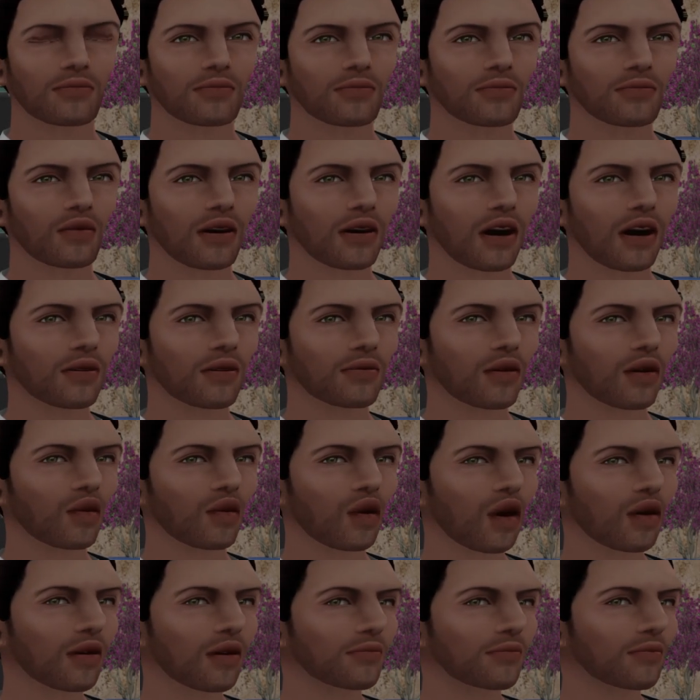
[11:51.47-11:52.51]
And
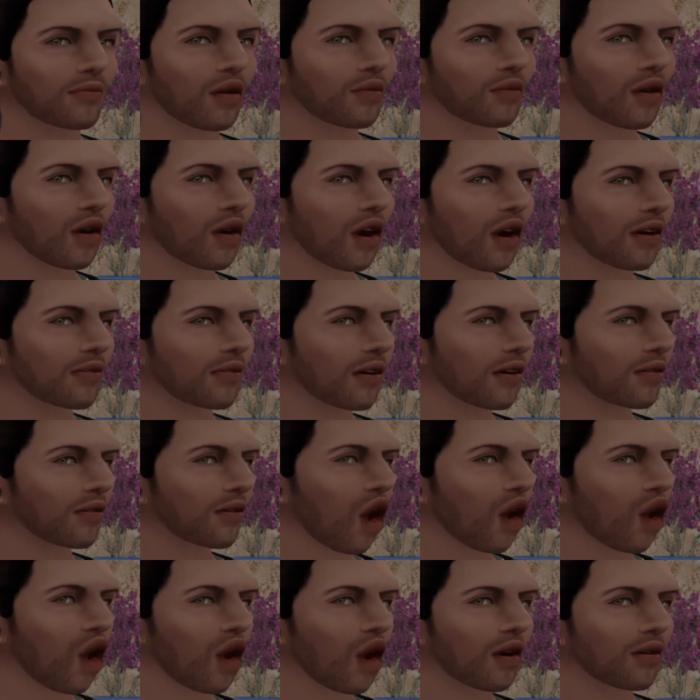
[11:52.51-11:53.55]
very good
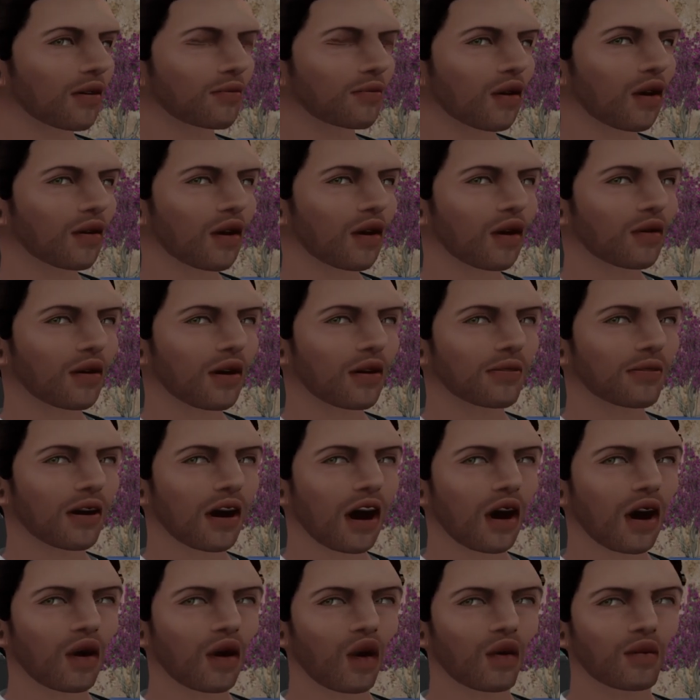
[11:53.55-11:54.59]
point. It affects our
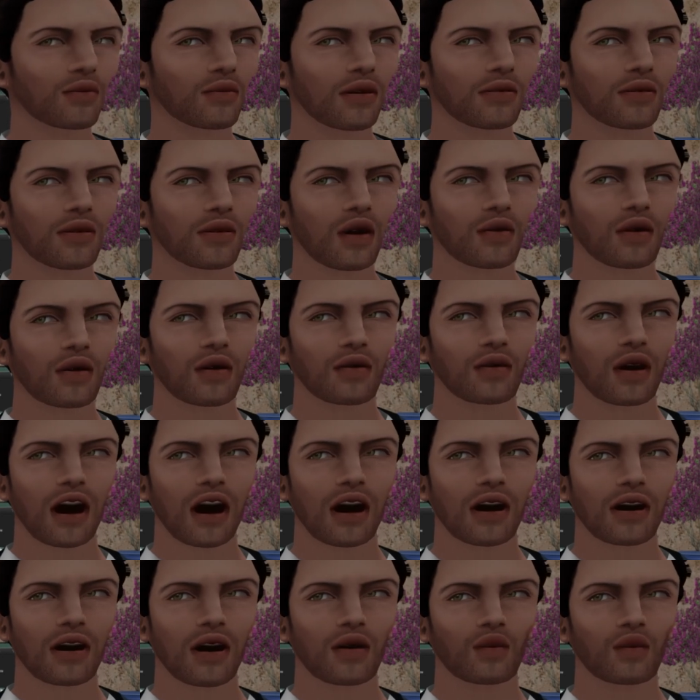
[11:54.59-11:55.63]
bodies as our
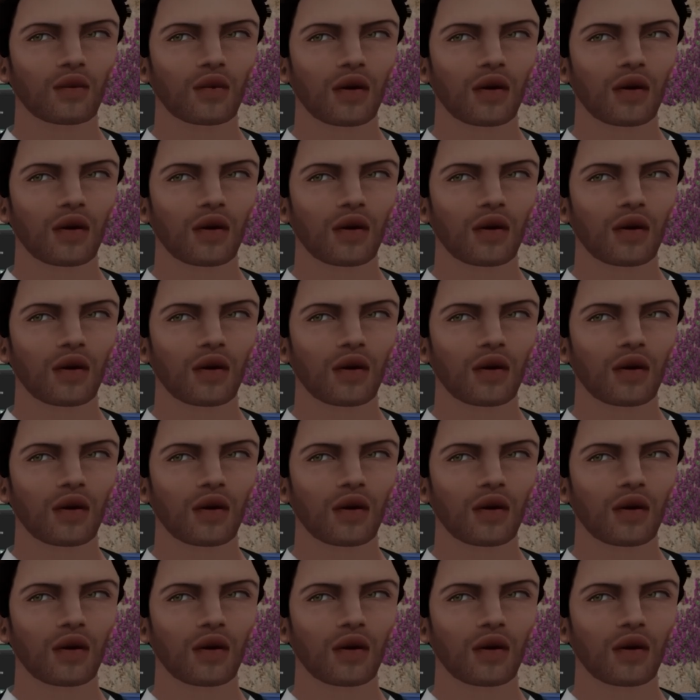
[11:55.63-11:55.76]
mind.